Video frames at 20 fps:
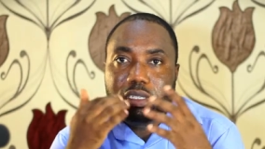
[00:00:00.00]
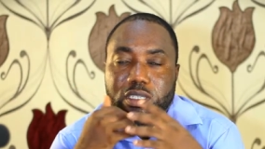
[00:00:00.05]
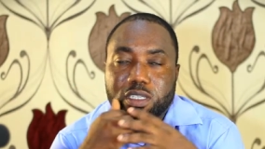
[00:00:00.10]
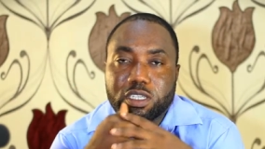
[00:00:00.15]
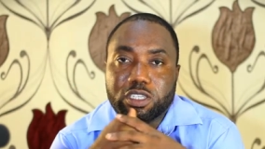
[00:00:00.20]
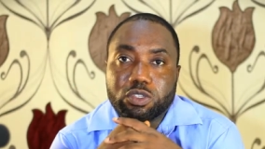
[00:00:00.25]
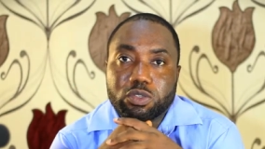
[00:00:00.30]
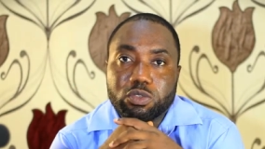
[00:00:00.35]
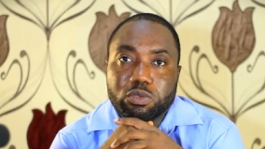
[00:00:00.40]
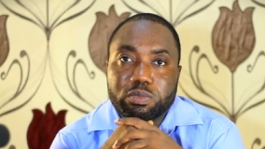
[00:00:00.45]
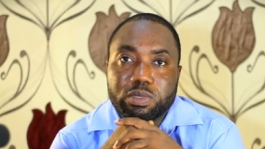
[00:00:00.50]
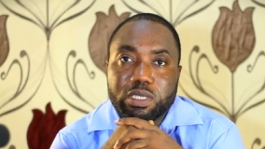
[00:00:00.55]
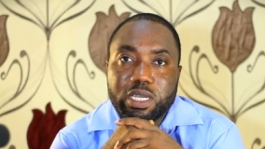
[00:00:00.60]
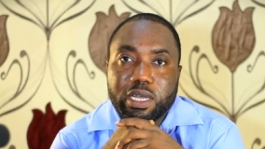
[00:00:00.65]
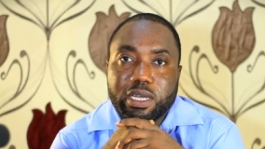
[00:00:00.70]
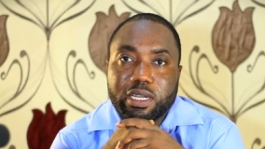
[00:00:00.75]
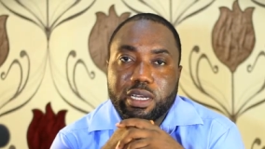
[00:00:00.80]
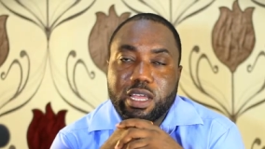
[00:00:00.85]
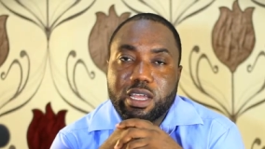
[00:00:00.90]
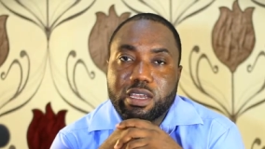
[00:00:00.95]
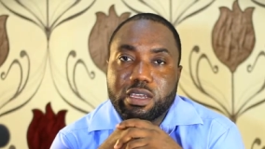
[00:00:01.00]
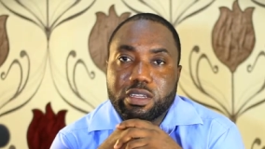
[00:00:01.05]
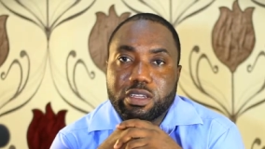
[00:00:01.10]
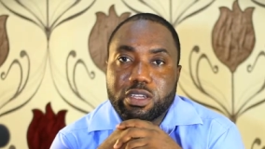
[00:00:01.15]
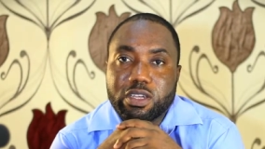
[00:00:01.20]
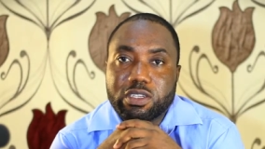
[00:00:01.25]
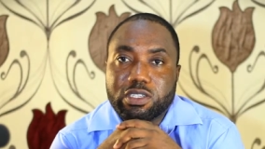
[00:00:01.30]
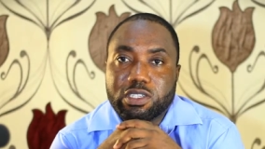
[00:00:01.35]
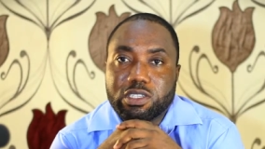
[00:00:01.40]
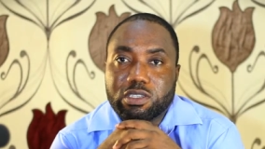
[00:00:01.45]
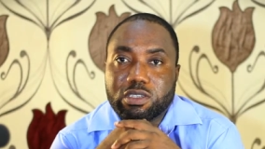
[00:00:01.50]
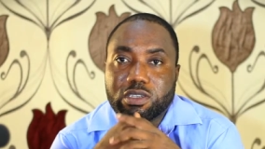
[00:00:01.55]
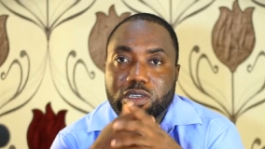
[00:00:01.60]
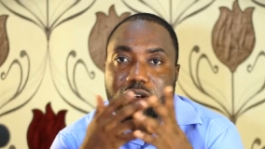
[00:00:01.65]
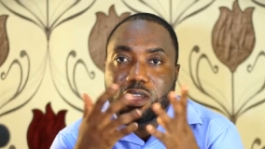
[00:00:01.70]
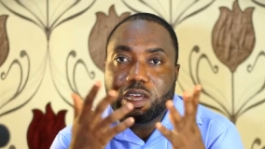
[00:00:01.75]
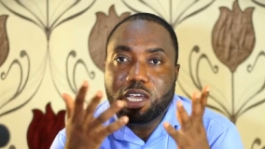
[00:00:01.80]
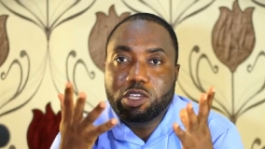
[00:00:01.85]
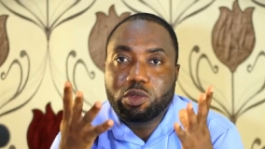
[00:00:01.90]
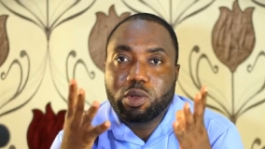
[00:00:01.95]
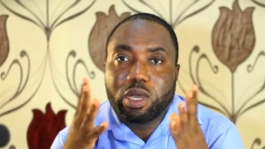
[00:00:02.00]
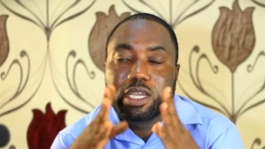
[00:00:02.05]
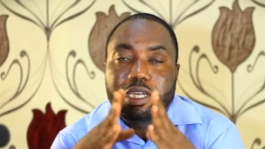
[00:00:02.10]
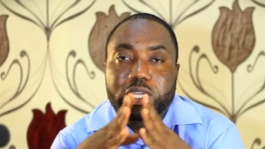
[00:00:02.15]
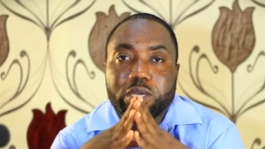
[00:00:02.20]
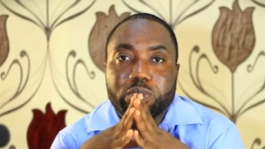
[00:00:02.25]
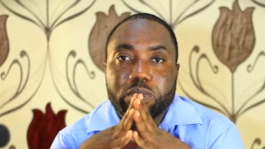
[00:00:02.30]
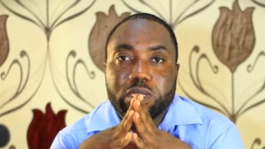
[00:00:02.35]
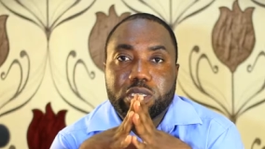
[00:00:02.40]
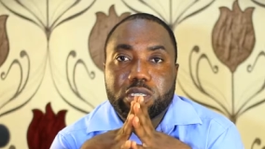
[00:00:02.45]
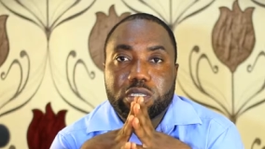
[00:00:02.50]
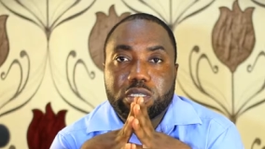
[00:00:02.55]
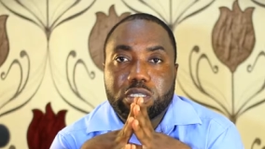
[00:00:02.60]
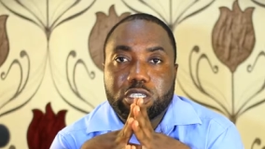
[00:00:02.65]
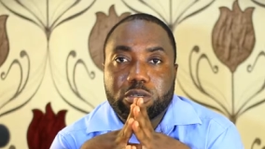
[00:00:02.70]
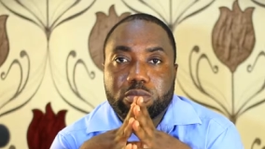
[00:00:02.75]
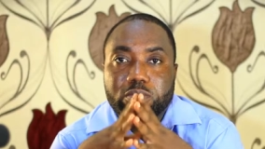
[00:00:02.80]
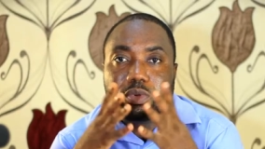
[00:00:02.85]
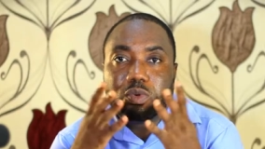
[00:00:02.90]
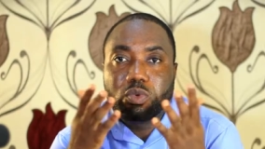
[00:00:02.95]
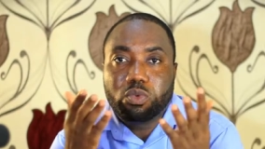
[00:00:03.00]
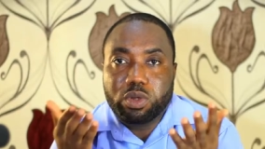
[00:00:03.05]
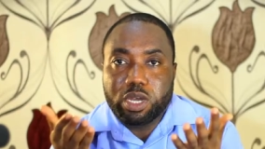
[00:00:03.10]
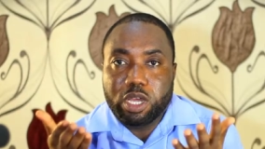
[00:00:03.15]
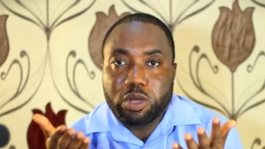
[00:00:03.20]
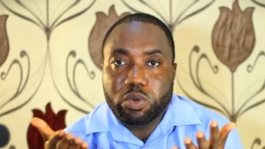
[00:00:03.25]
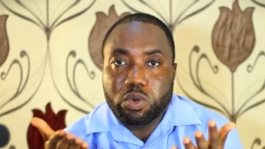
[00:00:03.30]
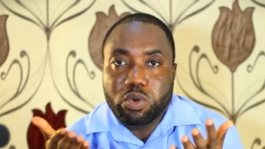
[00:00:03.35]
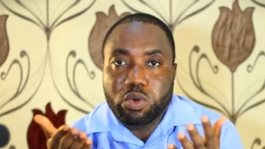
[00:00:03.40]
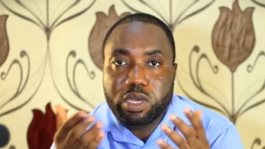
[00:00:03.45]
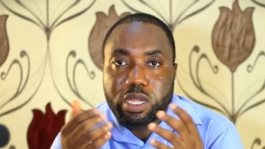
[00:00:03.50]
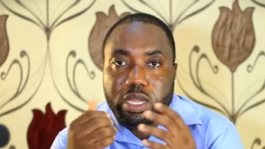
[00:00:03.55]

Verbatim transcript: There should be a clear indication that you are in a relationship with a gold